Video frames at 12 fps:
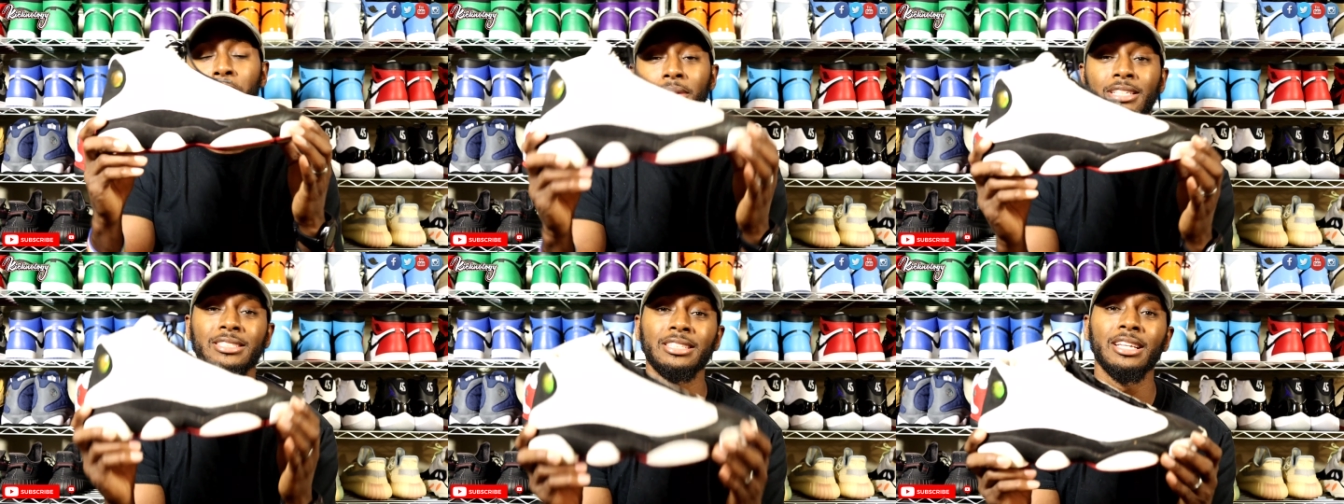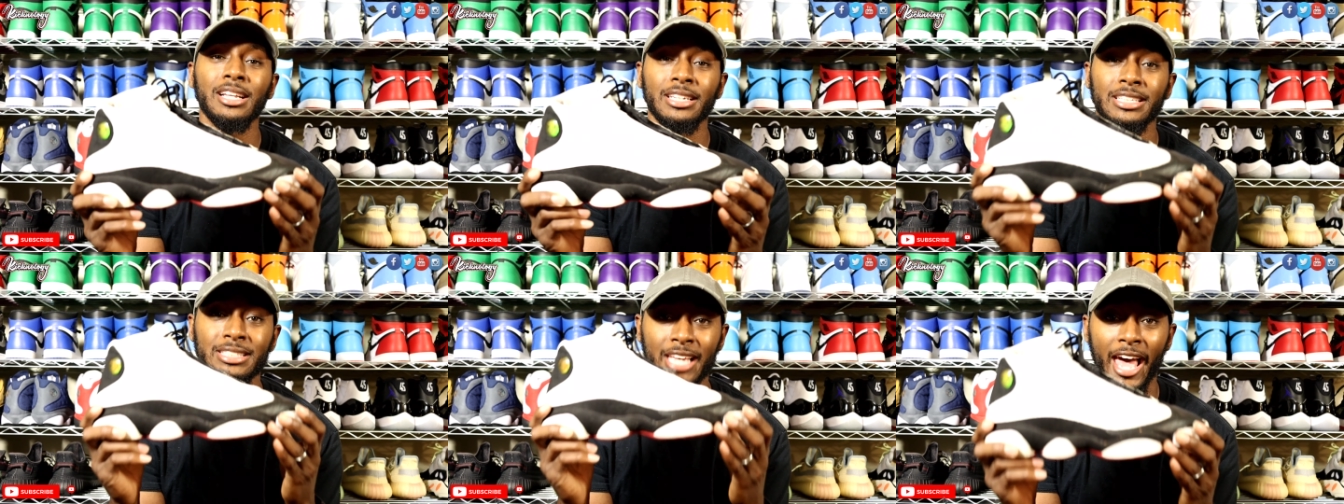But it's
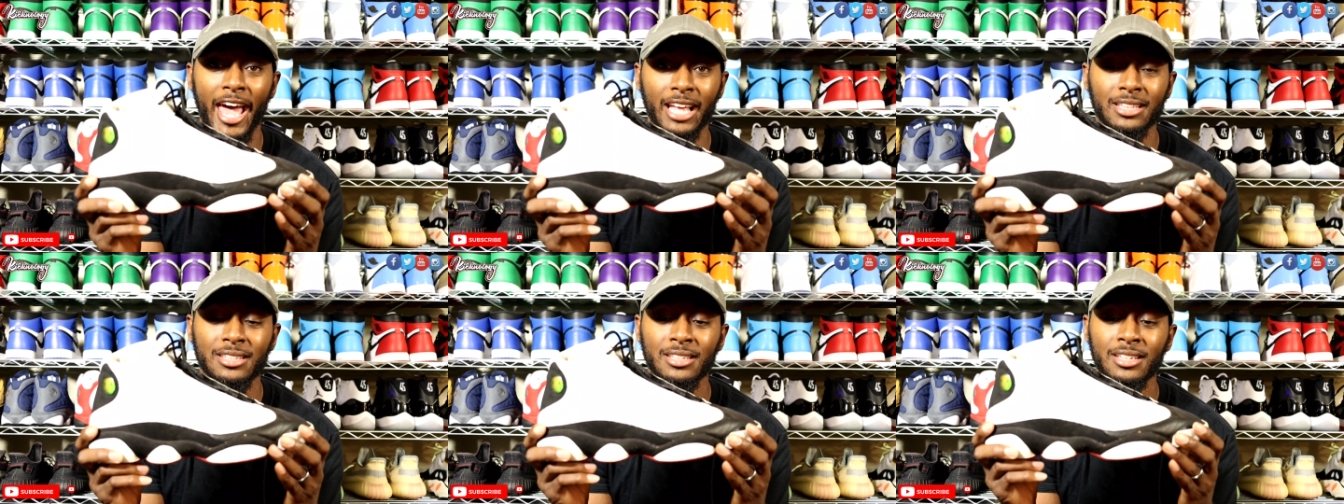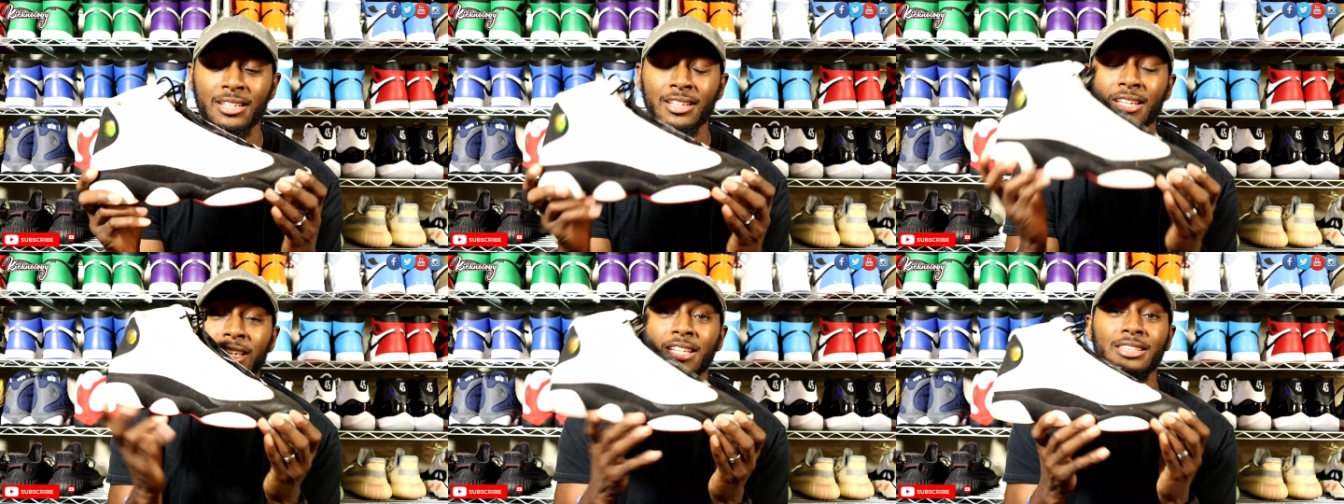still intact.
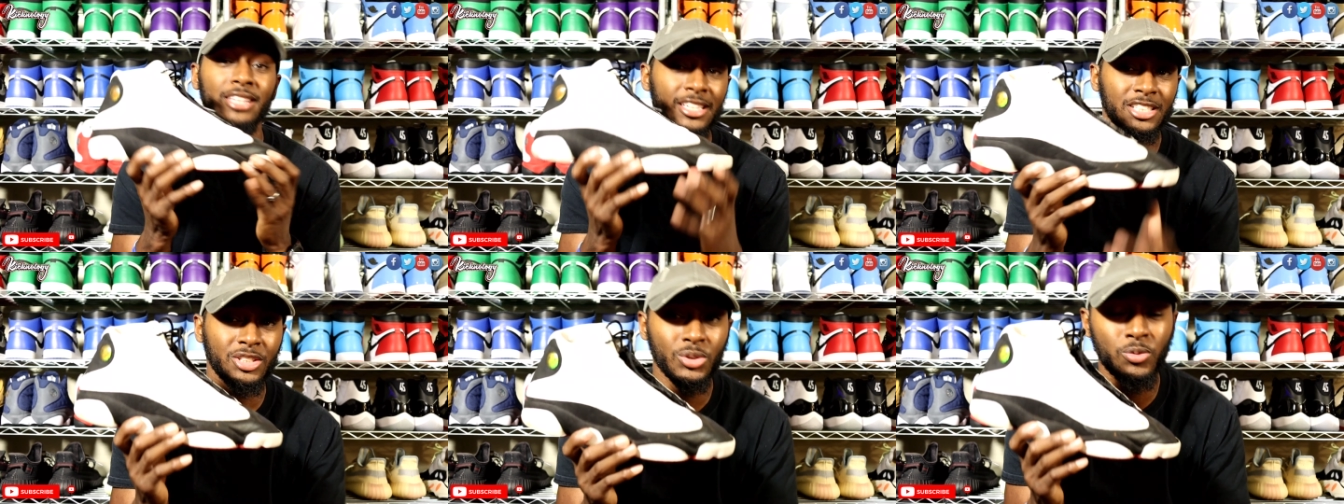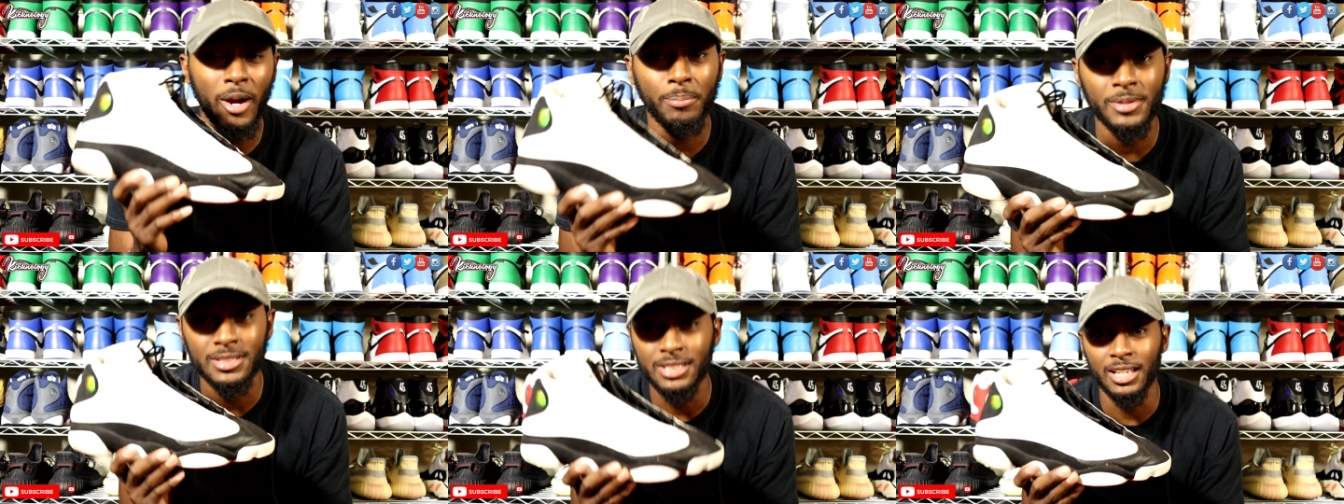This shoe
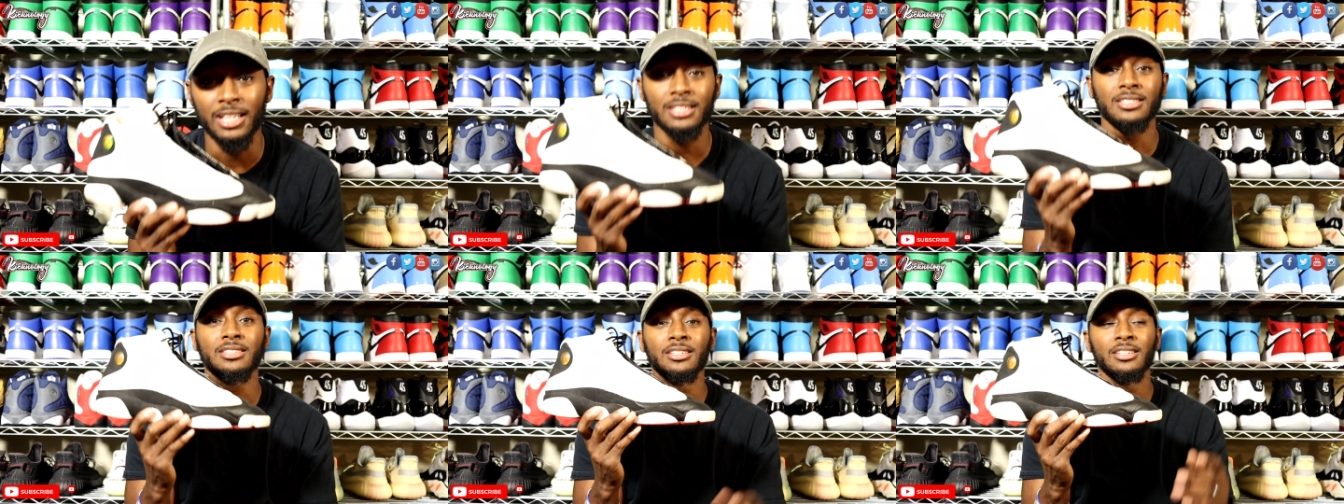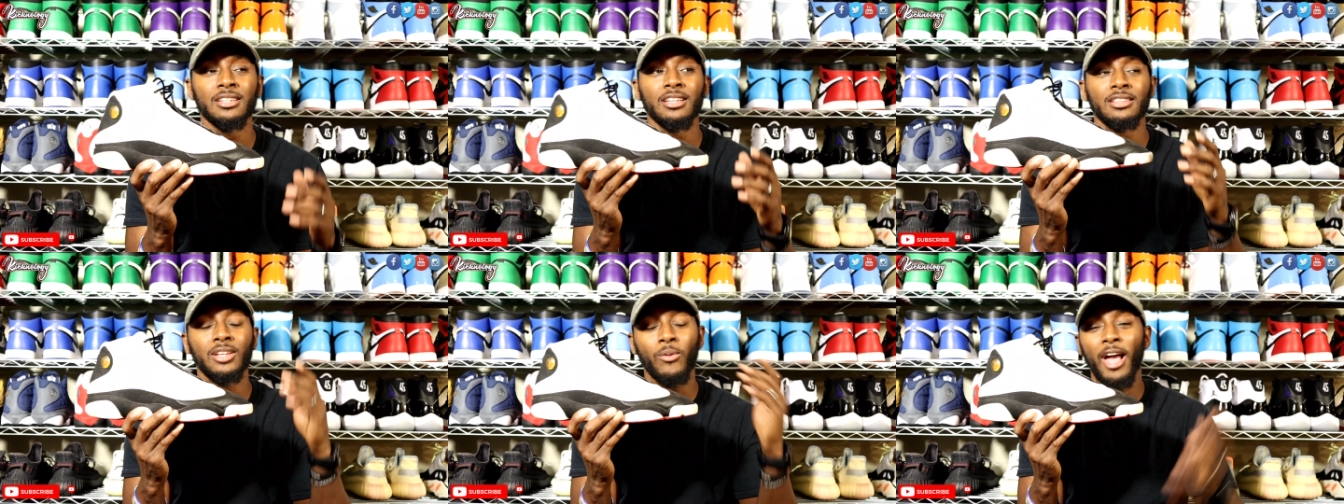represents
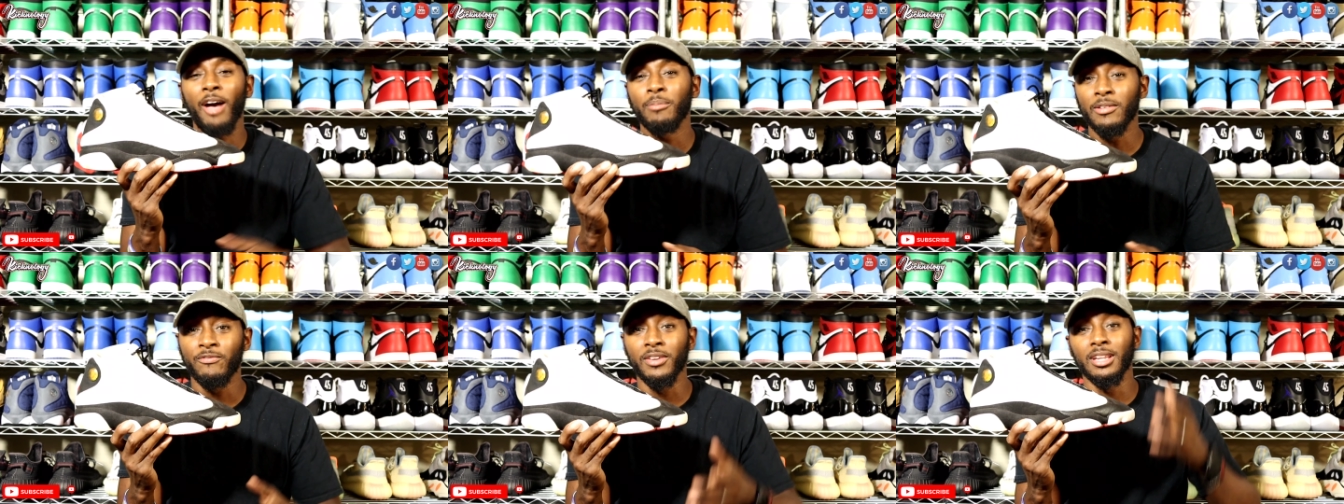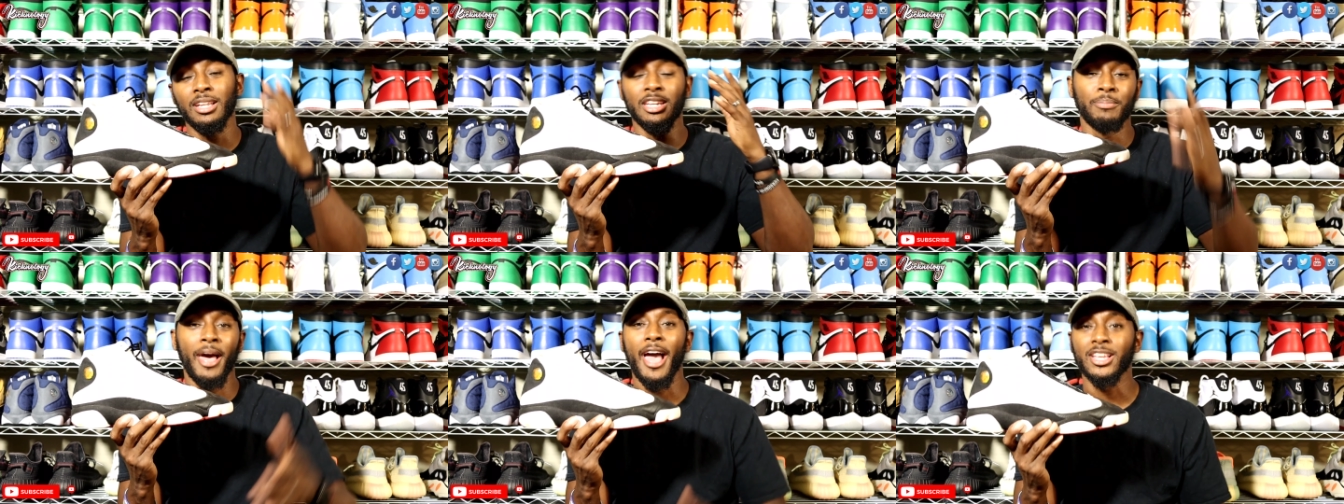the way I've been feeling
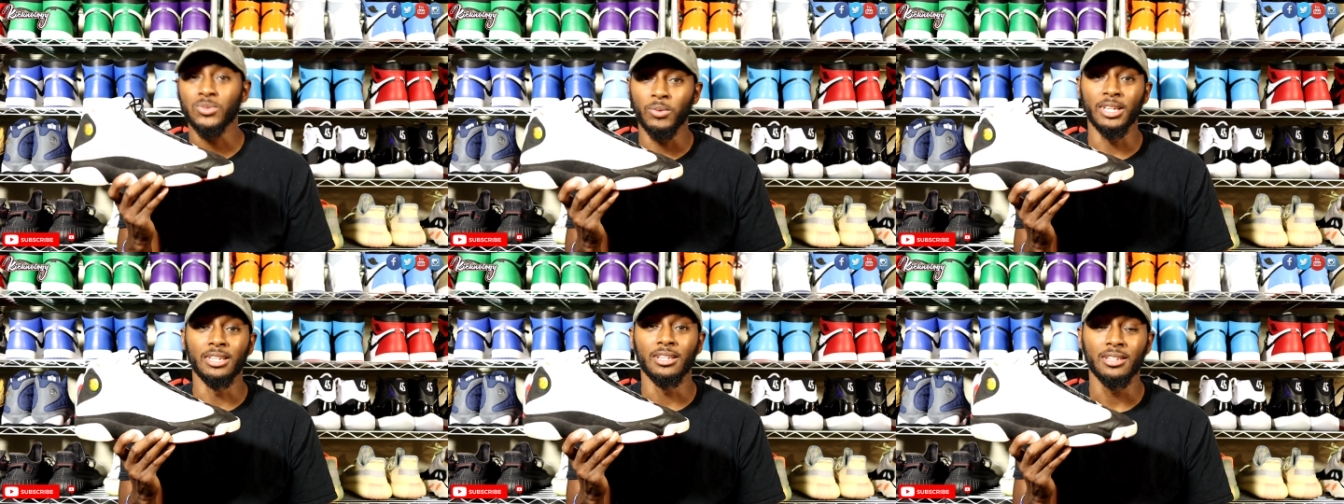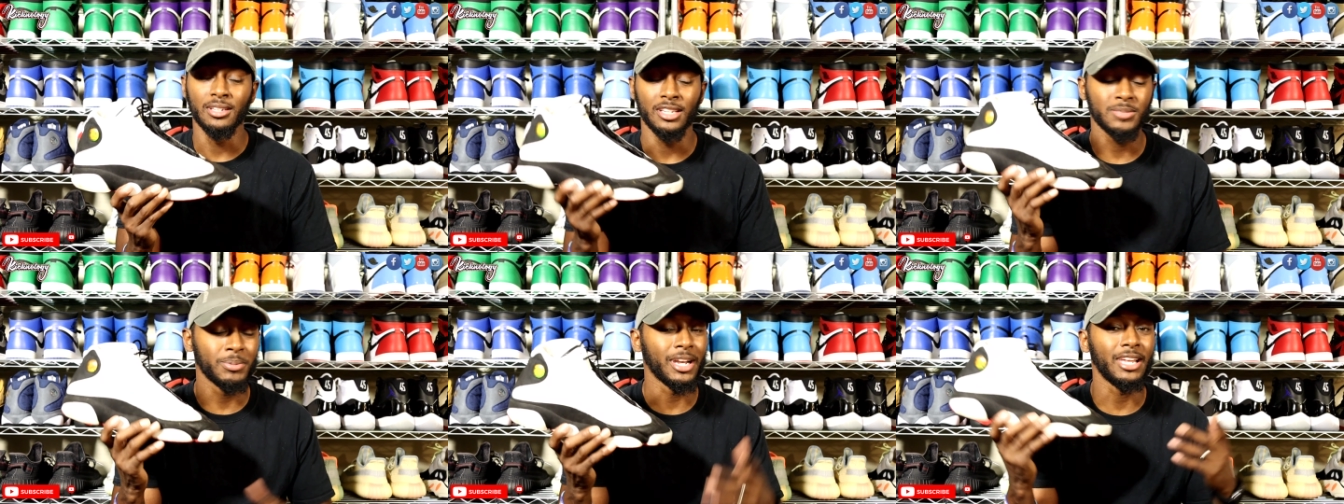the past week.
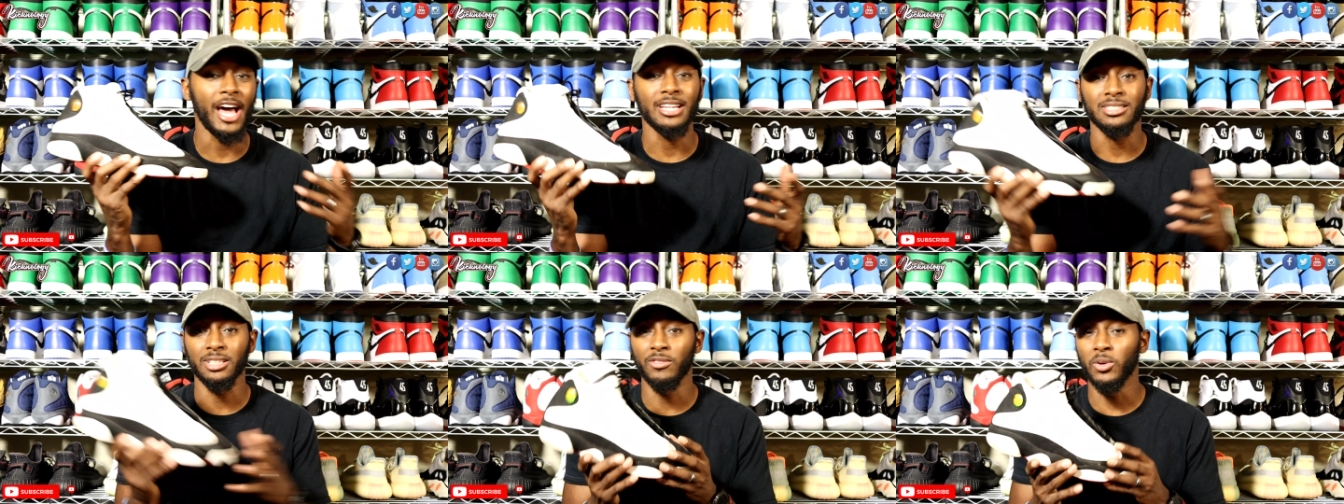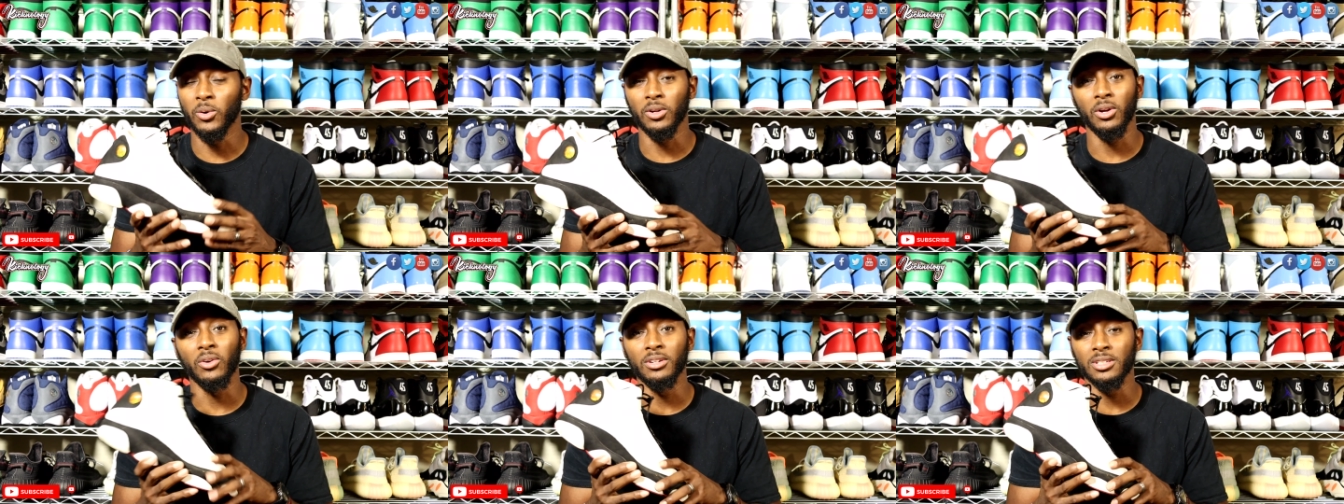It's been a lot of stuff
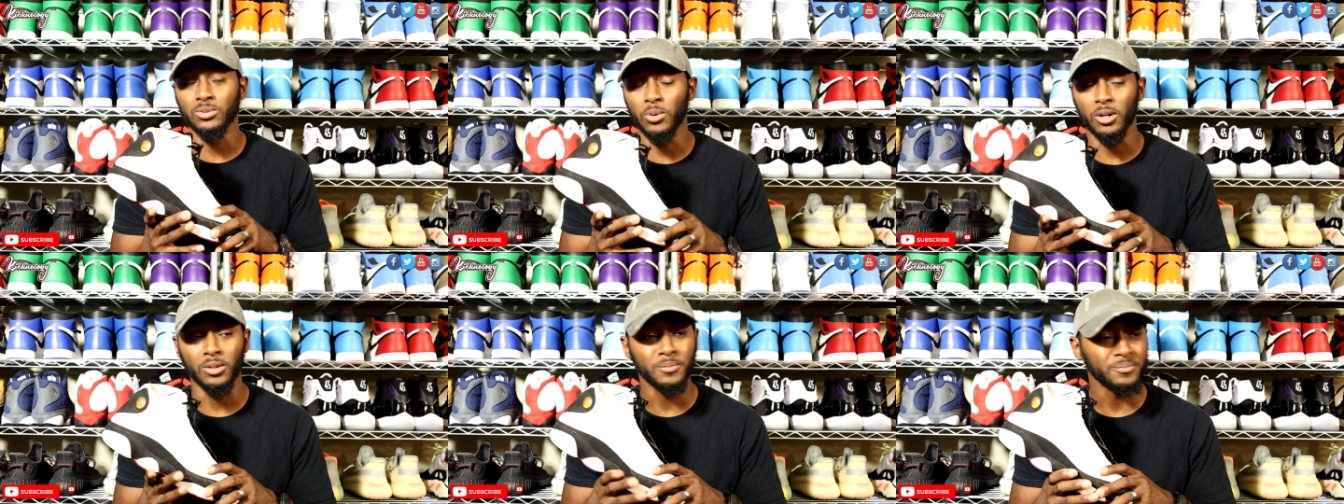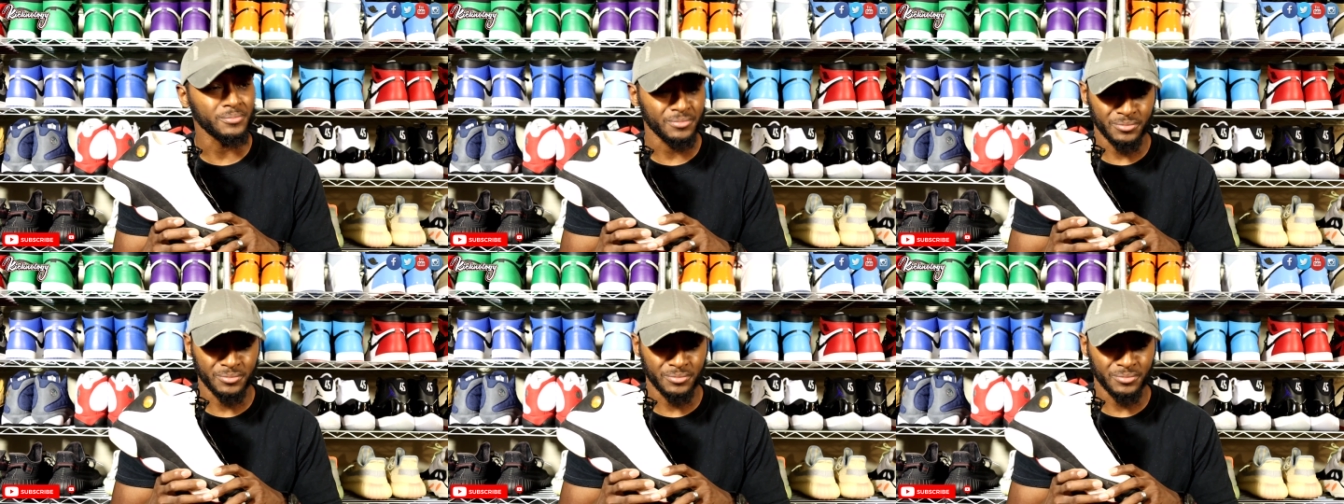going on in this world.